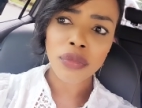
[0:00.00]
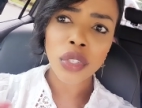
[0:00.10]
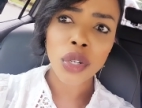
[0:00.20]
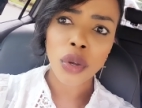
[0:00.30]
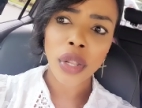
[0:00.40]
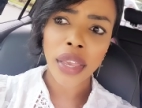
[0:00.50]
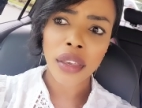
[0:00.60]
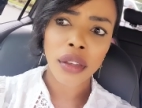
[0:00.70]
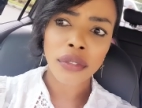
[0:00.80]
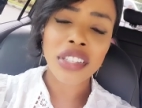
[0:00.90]
you know,
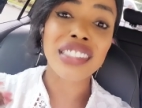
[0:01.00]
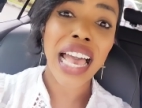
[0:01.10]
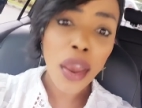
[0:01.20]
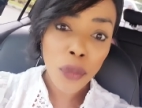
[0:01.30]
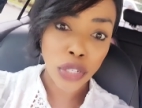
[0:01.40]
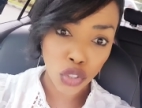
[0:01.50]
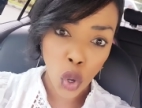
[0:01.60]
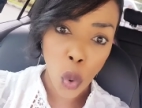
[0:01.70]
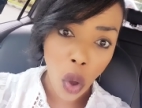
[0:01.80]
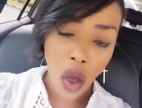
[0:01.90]
like the sirens
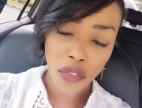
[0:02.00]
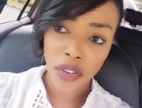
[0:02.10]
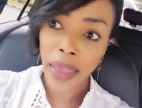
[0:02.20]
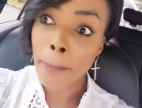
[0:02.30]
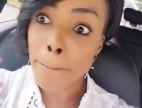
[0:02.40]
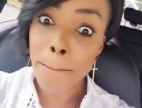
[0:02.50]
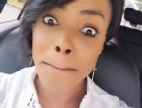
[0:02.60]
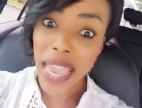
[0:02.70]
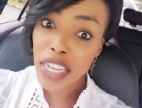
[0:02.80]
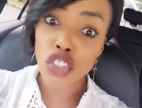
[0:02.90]
go off, like
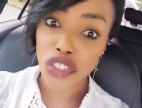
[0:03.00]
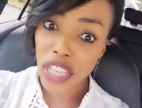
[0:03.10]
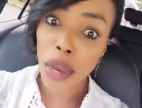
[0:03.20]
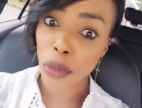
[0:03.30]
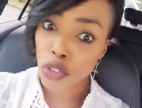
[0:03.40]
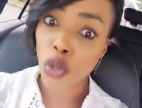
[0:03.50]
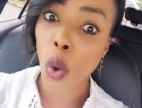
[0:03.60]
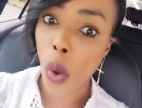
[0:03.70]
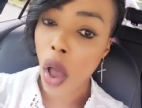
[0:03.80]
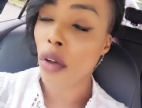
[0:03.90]
major sirens
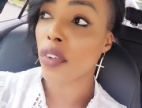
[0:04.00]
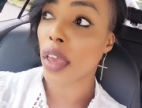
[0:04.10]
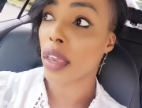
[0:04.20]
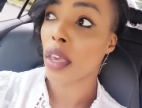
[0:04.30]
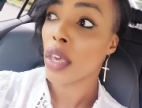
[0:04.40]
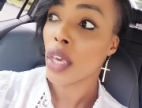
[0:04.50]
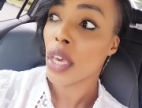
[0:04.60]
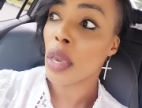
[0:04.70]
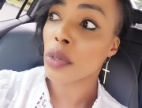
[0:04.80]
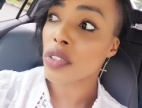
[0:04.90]
go off, like
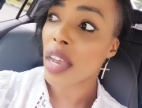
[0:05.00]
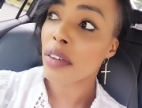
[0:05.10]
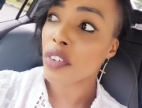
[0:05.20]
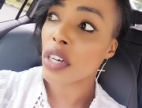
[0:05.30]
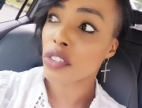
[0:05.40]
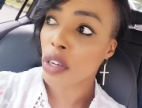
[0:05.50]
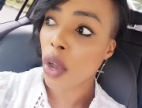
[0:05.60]
it was time for us to